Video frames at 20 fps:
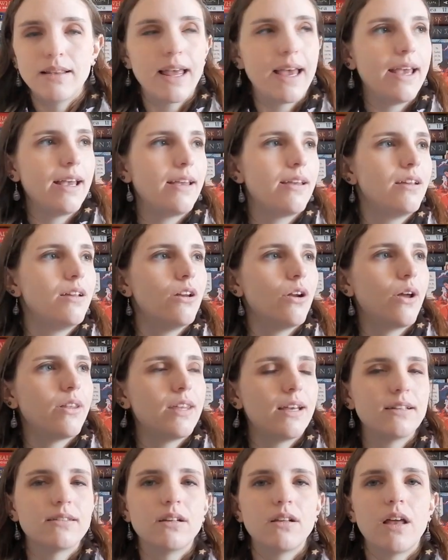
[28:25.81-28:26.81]
Like, you know, I
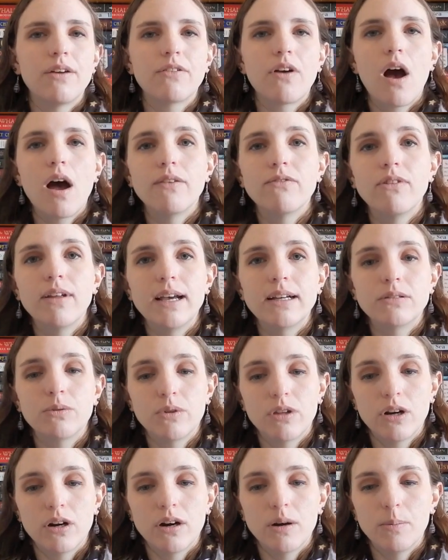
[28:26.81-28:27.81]
think it's a lot of conflict
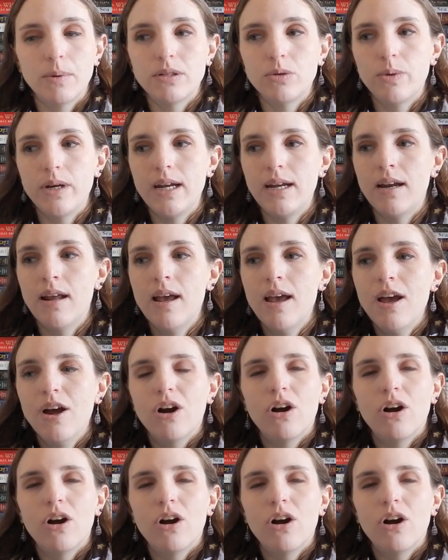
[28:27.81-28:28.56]
with her between